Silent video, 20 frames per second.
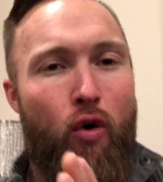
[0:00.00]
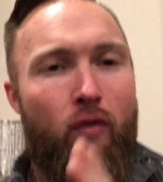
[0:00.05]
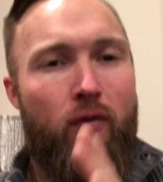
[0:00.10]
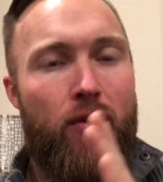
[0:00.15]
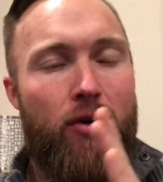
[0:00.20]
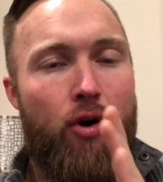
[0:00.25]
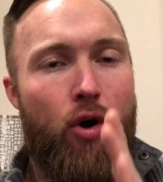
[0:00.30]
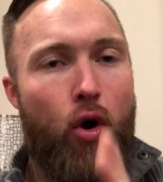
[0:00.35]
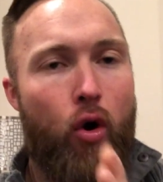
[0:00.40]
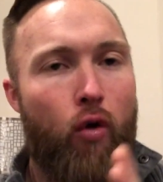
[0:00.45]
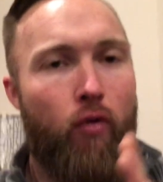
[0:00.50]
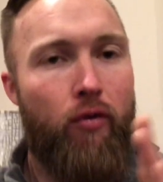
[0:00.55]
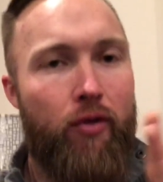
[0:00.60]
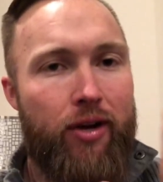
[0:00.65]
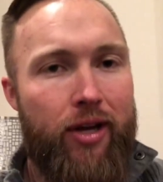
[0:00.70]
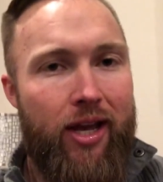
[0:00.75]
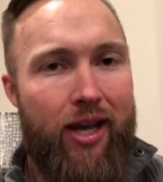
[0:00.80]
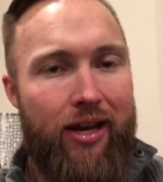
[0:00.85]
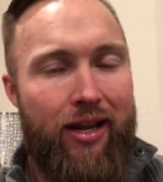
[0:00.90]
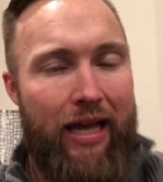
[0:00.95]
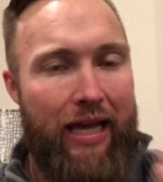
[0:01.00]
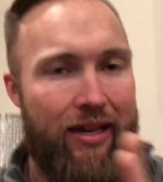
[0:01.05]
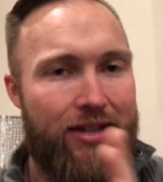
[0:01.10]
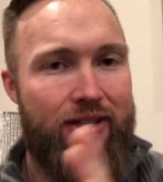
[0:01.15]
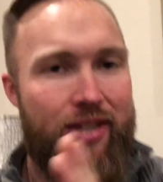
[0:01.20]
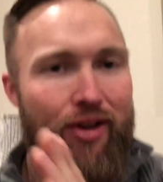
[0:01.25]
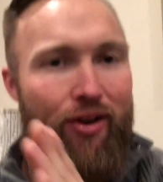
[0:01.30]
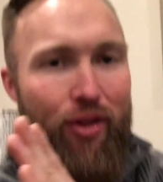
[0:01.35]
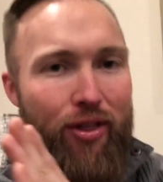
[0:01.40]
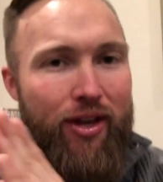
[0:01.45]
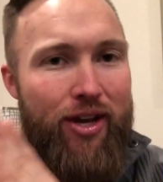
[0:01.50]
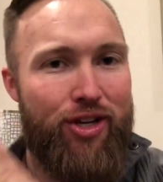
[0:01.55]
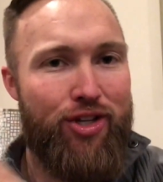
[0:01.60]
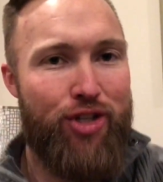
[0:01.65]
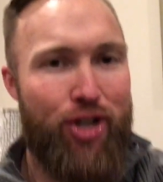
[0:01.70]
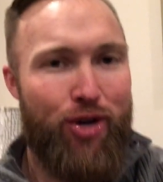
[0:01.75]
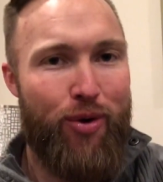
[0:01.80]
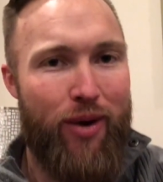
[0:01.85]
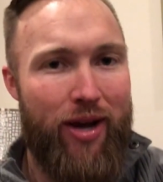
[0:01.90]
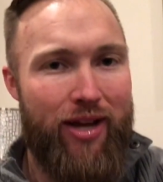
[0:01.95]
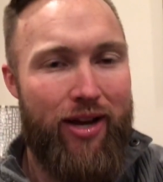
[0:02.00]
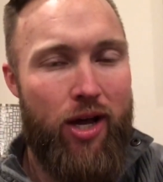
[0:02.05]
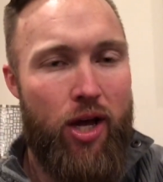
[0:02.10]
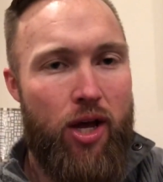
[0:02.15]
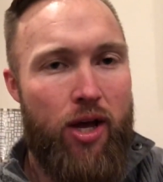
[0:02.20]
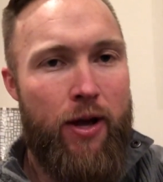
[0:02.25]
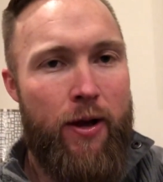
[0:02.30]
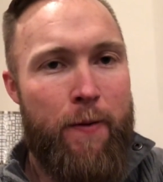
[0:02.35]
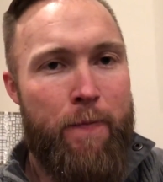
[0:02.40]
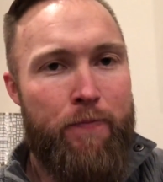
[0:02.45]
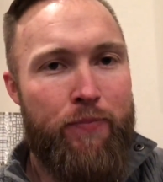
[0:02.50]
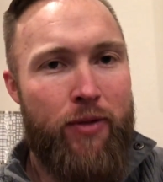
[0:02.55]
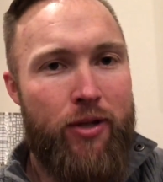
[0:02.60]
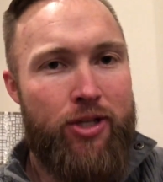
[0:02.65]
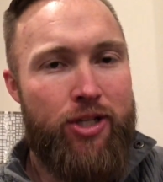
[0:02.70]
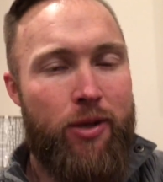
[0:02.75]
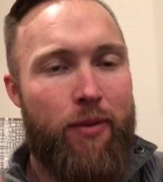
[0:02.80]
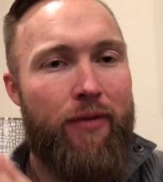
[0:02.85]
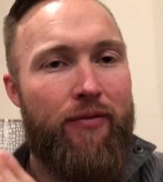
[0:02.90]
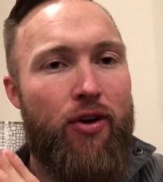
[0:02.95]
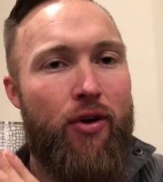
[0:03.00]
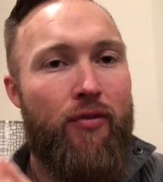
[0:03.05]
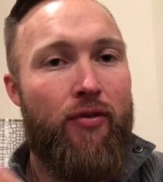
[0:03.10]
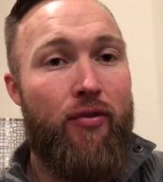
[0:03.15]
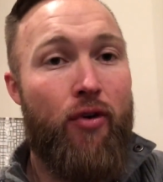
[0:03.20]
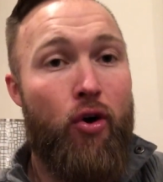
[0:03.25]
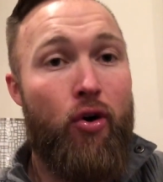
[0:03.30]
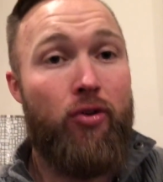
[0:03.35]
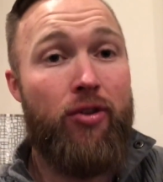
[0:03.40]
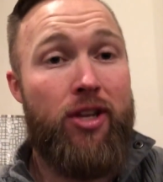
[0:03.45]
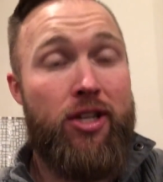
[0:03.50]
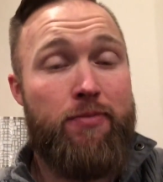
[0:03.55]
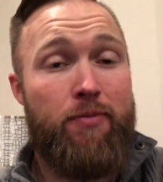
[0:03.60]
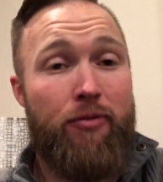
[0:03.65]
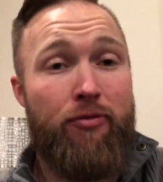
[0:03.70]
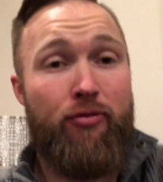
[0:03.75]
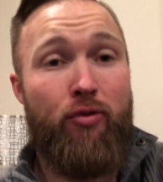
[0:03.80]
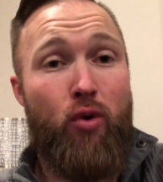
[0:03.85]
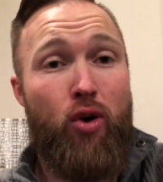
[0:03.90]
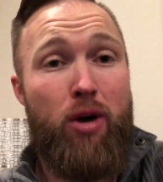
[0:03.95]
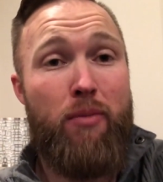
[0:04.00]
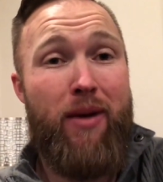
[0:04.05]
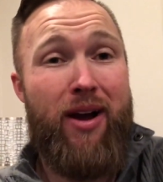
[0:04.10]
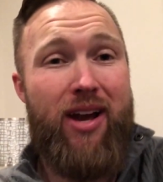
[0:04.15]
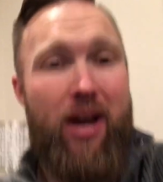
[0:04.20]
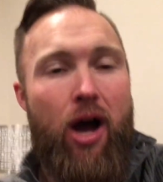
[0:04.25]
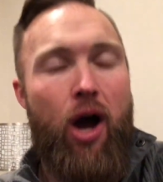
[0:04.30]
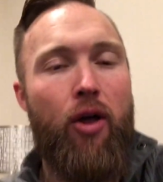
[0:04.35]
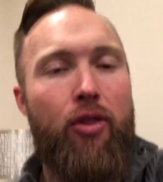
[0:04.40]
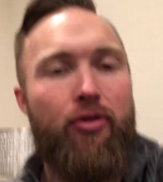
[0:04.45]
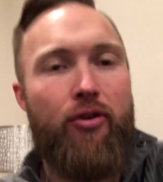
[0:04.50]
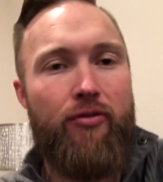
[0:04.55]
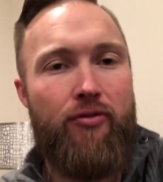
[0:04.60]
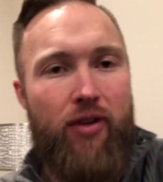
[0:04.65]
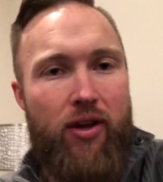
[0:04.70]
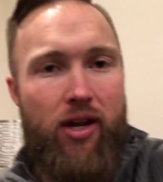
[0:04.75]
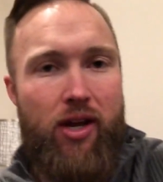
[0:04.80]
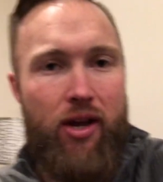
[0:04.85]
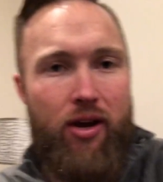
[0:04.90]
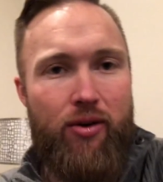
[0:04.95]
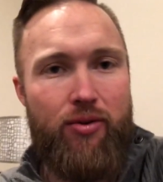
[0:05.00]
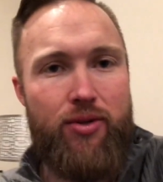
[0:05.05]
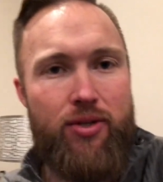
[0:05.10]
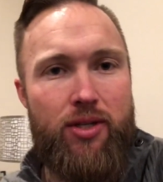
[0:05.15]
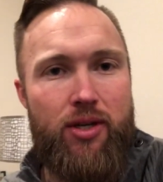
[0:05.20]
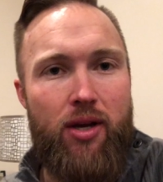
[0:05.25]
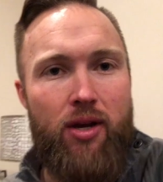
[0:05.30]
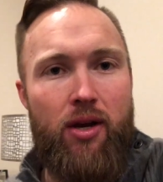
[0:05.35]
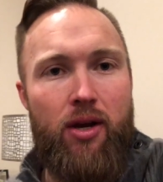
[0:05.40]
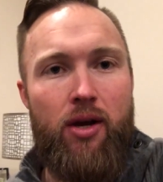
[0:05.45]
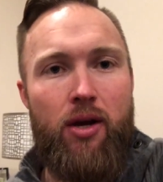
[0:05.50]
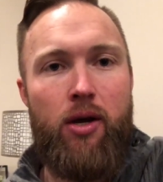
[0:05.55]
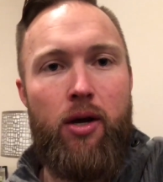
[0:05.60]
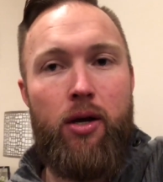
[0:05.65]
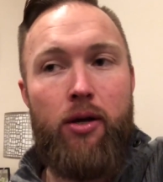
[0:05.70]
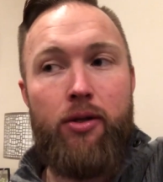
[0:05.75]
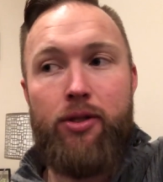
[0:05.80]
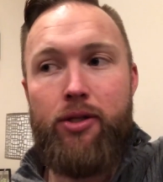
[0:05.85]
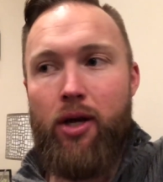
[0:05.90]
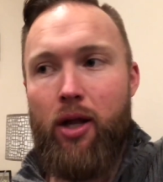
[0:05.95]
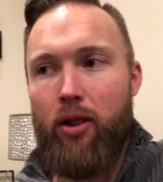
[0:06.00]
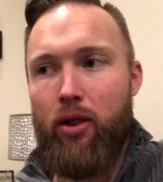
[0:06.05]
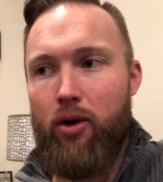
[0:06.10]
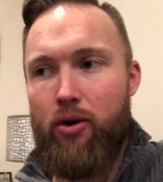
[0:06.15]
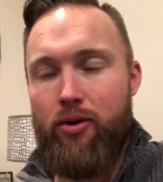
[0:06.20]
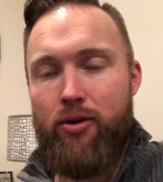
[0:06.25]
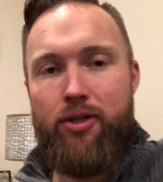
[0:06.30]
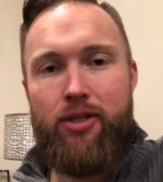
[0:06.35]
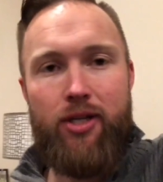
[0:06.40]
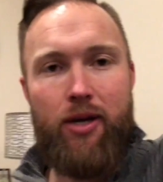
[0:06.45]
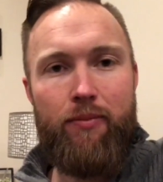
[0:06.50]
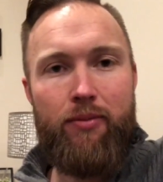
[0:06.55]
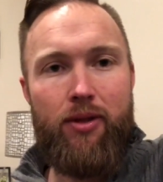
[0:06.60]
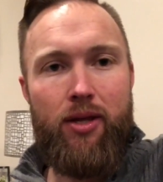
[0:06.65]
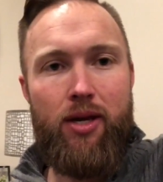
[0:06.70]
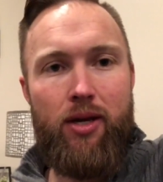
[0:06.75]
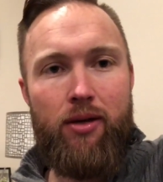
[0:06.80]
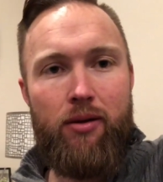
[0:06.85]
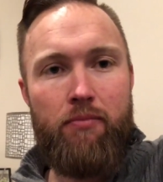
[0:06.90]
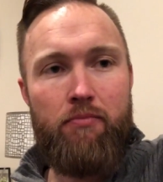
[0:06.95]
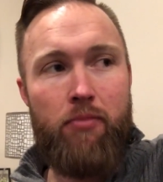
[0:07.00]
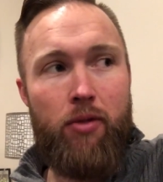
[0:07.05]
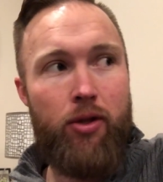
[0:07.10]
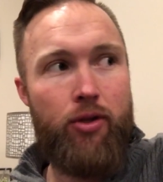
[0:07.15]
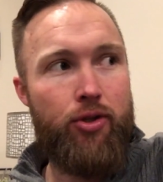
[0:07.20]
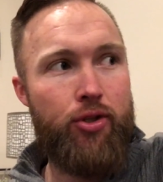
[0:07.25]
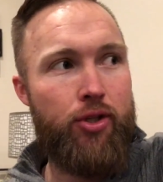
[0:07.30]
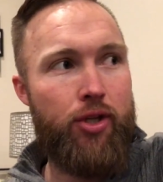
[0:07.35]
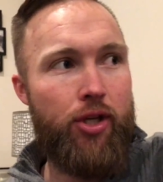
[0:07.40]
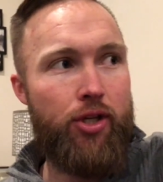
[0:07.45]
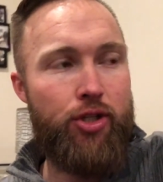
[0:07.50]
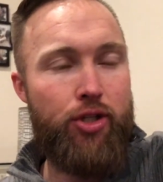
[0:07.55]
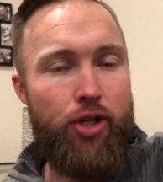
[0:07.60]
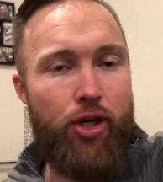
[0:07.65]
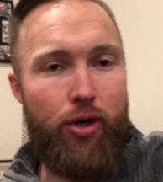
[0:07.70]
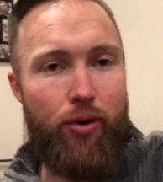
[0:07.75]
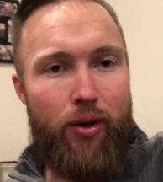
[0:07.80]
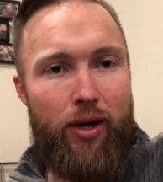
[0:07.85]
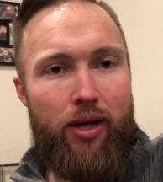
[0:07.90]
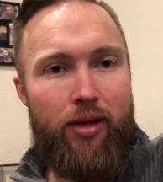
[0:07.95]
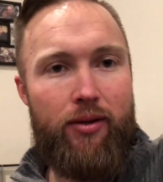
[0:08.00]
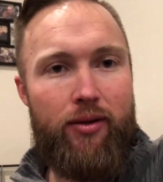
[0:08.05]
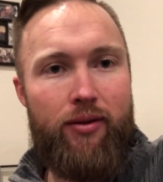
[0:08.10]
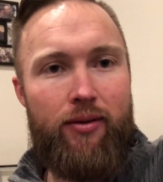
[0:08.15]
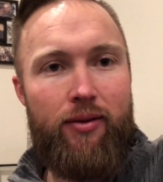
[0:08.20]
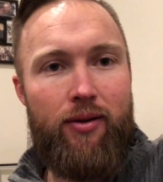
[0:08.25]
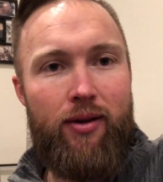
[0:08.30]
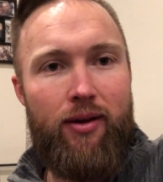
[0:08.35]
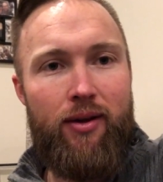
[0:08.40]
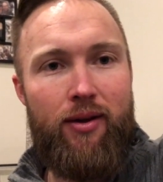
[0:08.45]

over and over again until they do it. Some of you have heard this before in my other videos: to learn something, to do it,